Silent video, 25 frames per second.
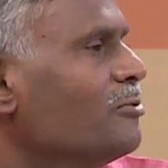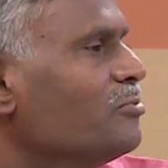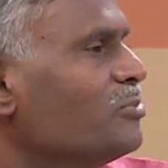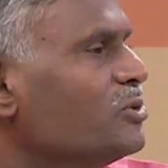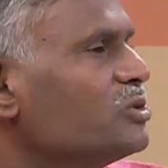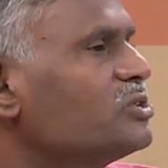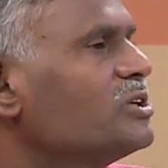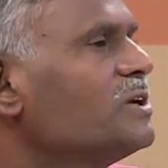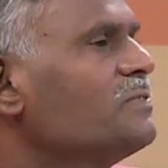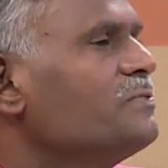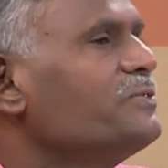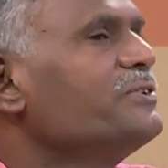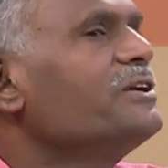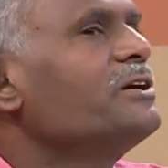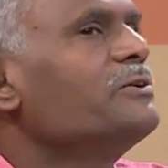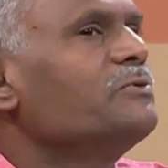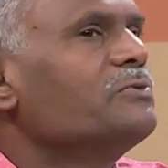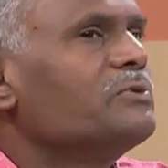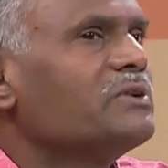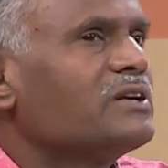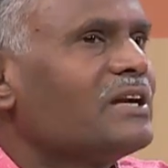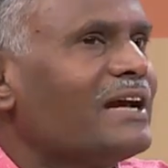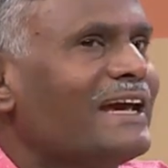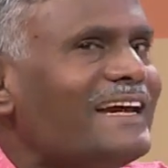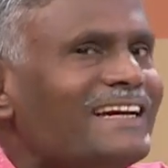Both of you
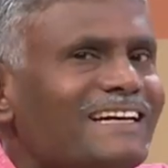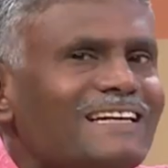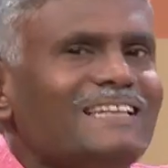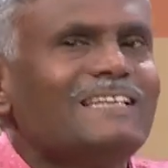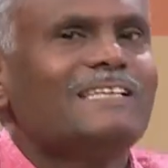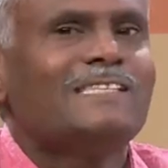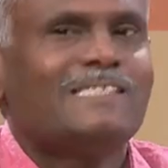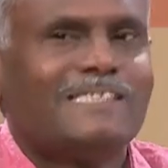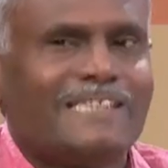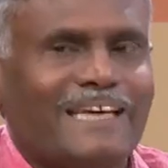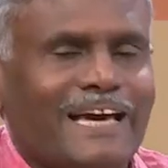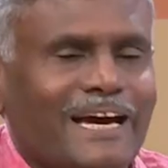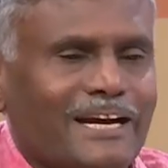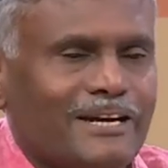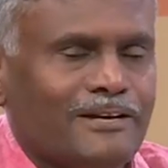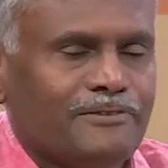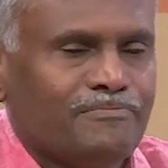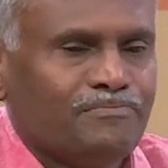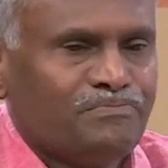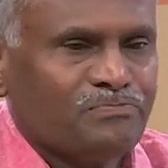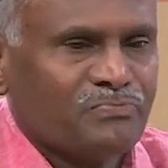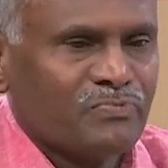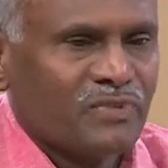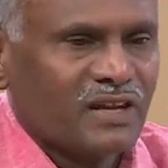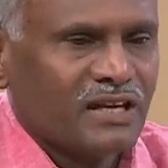have rightly said